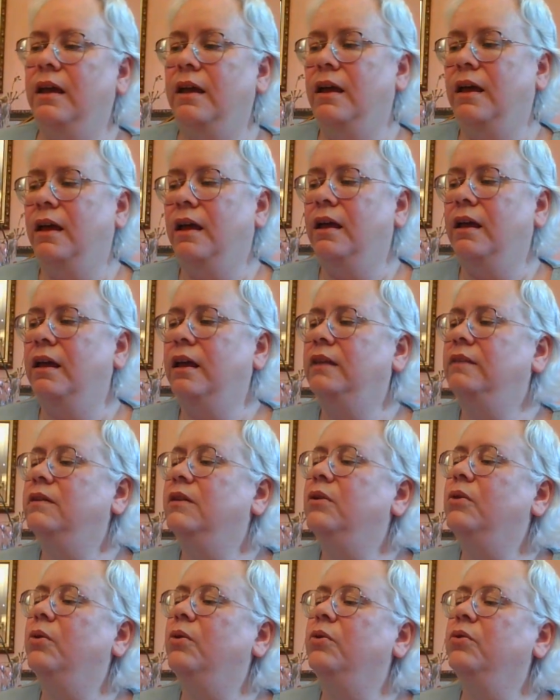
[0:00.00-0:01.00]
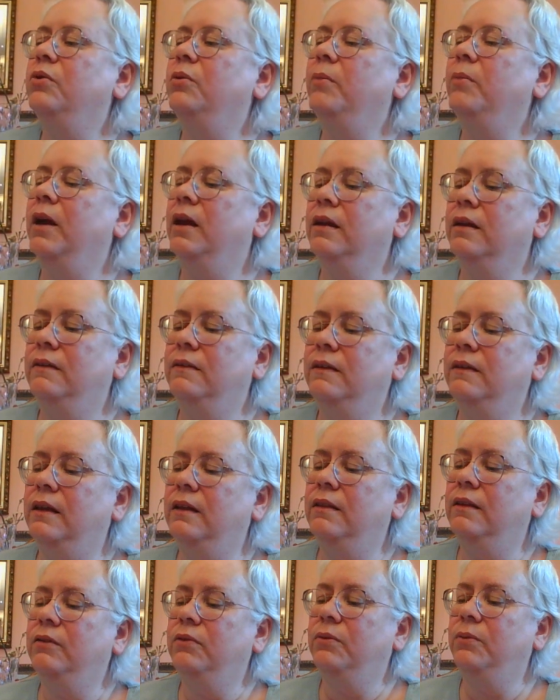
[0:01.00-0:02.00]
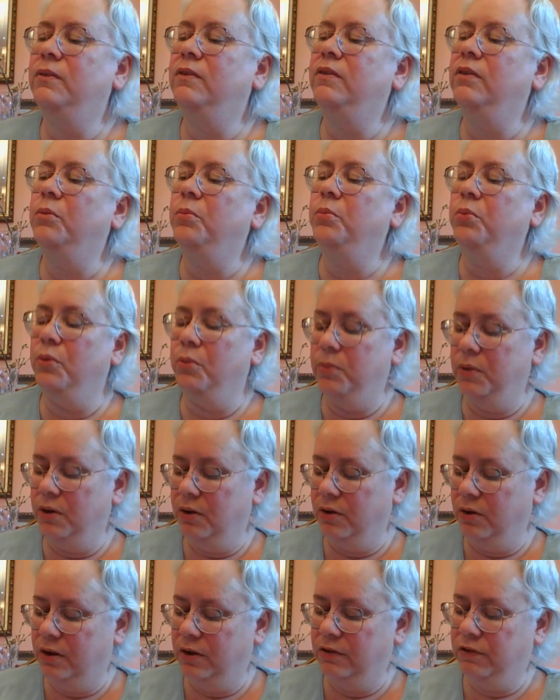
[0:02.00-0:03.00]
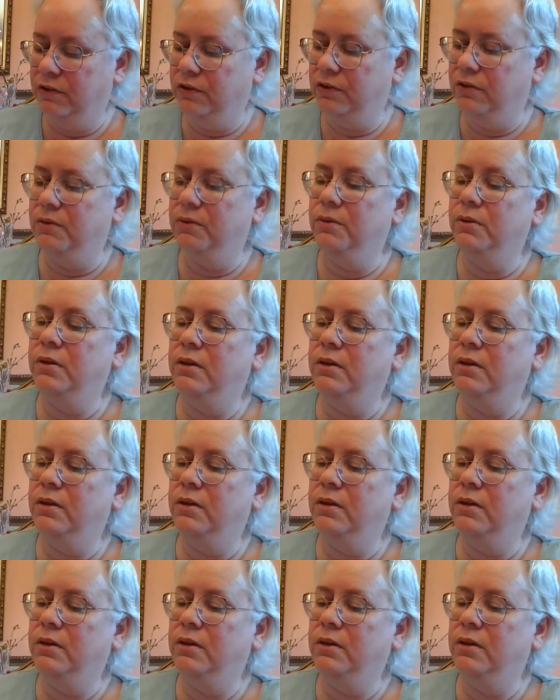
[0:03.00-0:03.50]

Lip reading: It's an older magazine. This was the premiere issue